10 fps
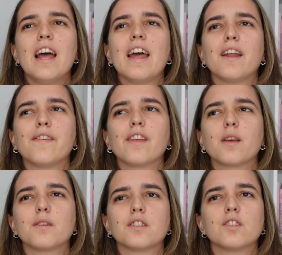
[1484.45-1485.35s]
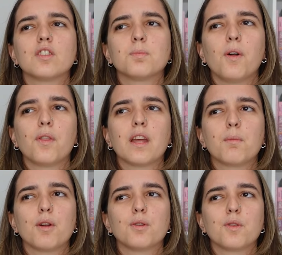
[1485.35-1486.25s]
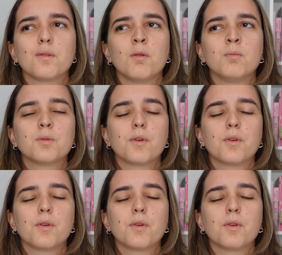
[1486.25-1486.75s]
and I feel like it was such a small thing, but also the moment